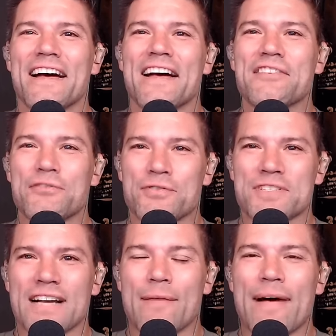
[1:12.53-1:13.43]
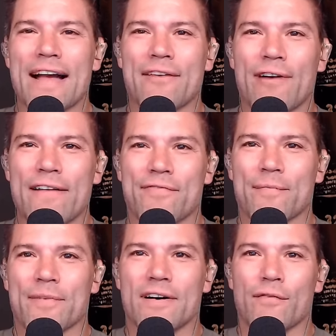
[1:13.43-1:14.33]
You just got back, right,
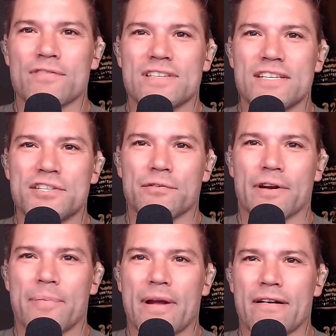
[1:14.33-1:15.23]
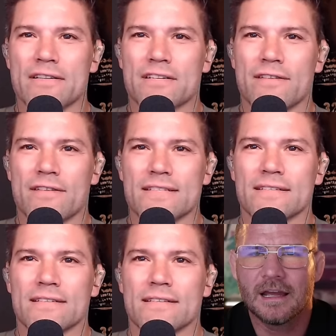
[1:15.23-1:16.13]
from uh, overseas. You were in Paris, correct?
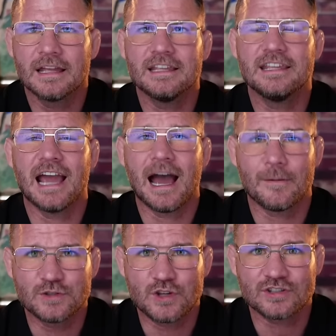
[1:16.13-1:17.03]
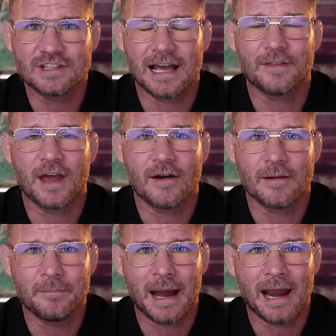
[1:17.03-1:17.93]
Yeah, I was just out there
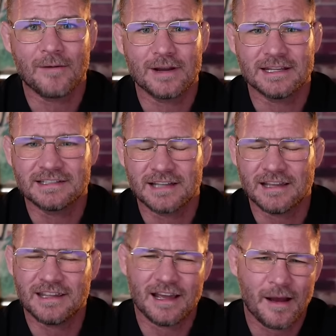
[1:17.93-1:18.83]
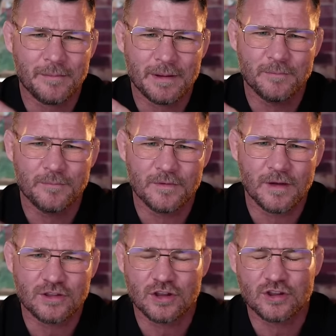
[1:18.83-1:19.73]
in Paris. Yeah, I mean,
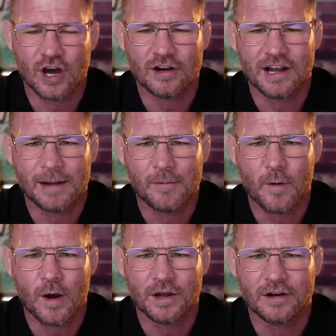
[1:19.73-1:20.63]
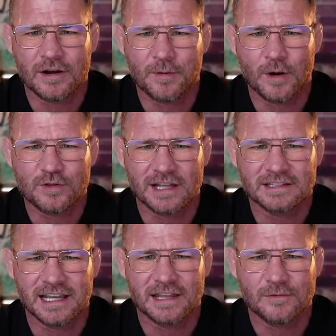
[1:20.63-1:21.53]
John and I were working on a project
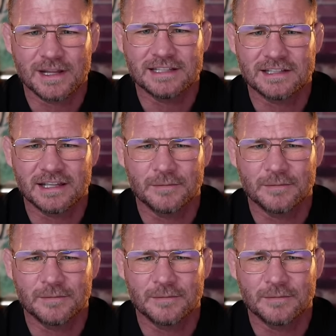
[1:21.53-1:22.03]
together recently, and